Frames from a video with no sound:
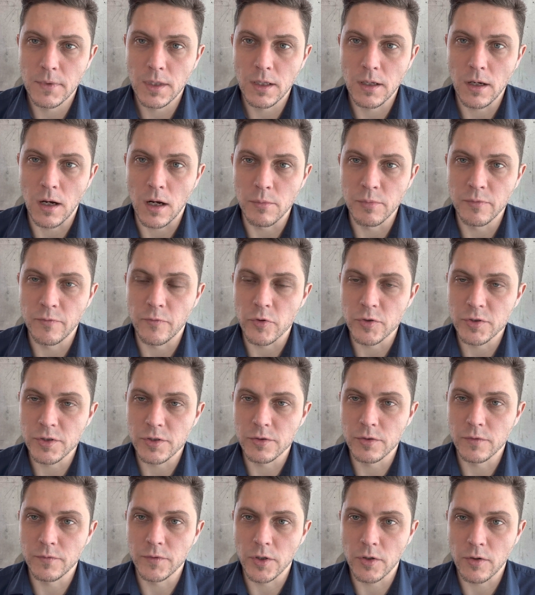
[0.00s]
armed
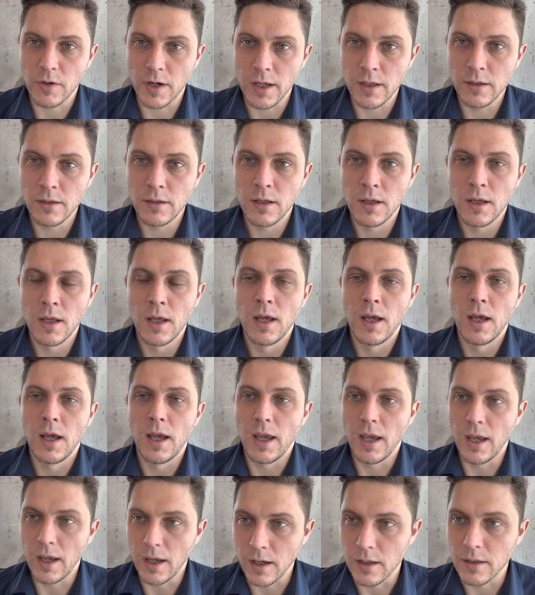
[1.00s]
forces of Ukraine
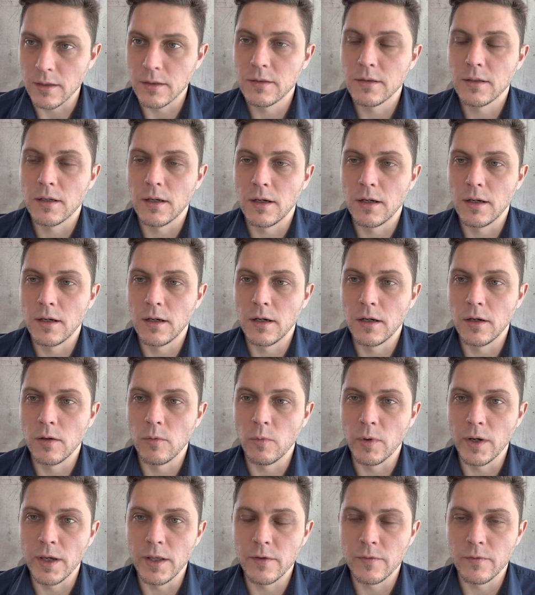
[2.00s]
and
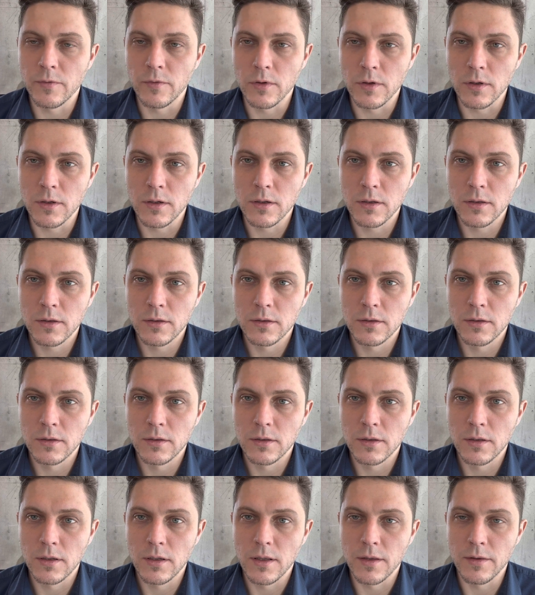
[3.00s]
wait for
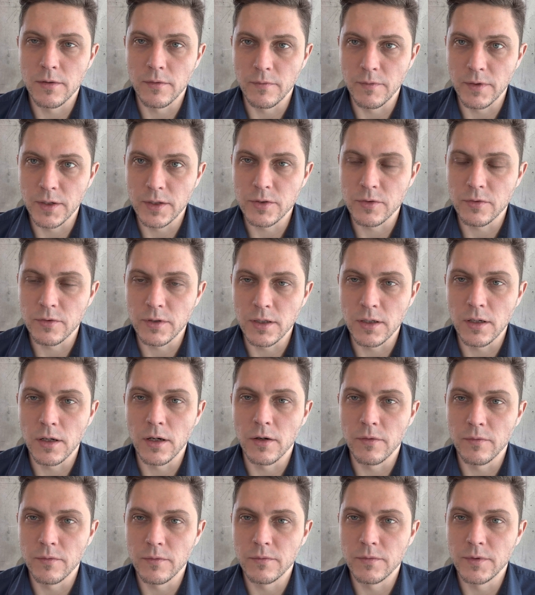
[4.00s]
the victory
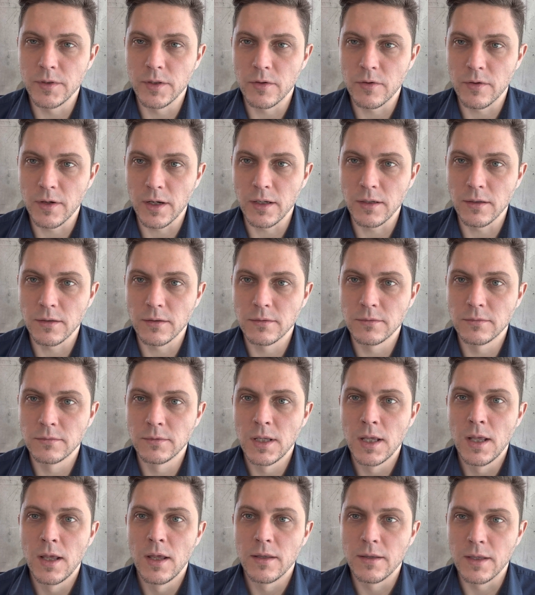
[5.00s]
of Ukraine.
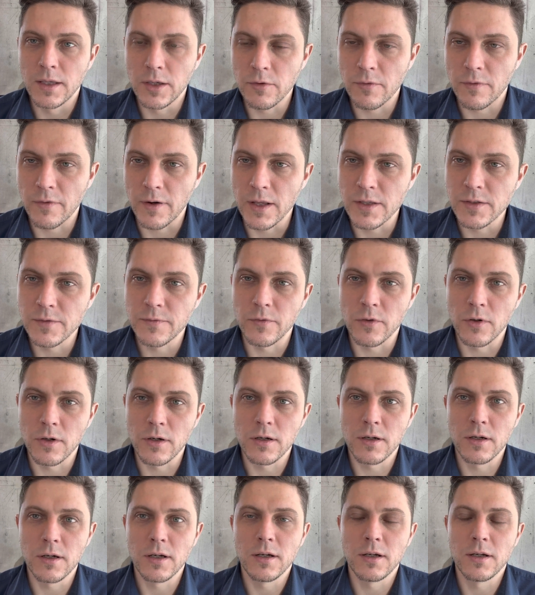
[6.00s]
Thank you, friends, for
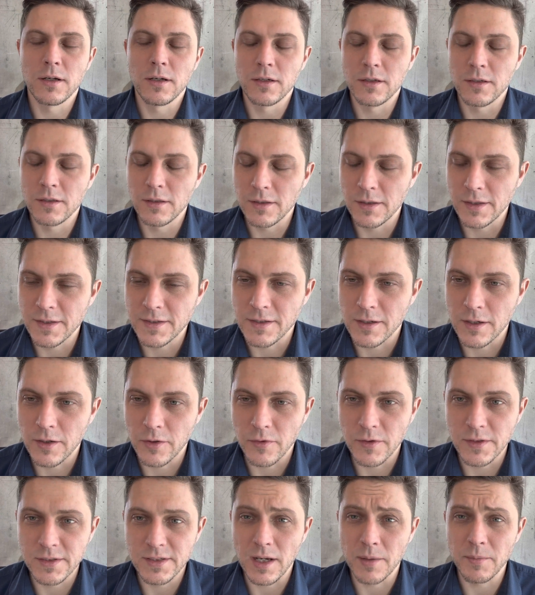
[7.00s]
listening
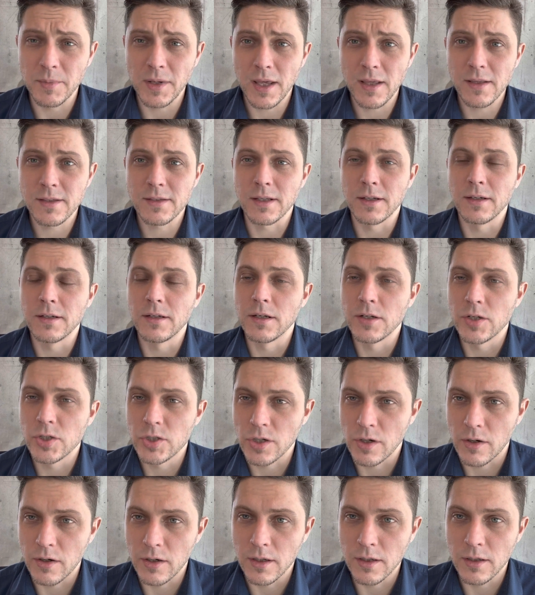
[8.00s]
to these updates and
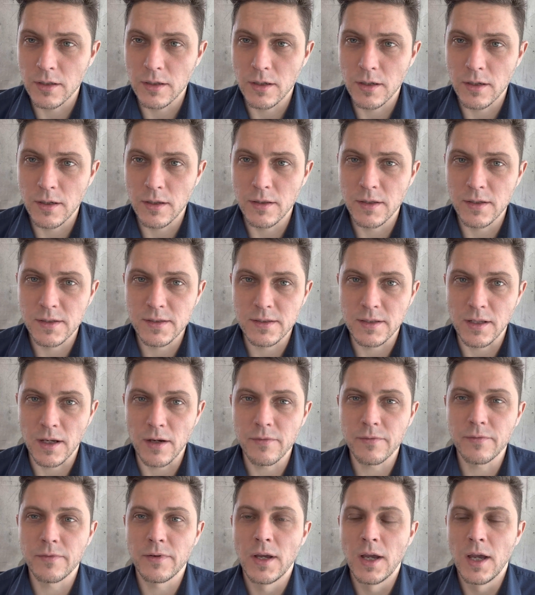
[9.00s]
sharing this
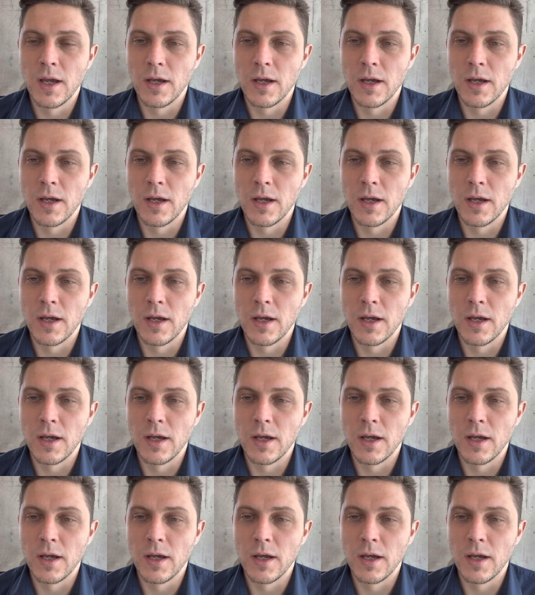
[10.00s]
stuff.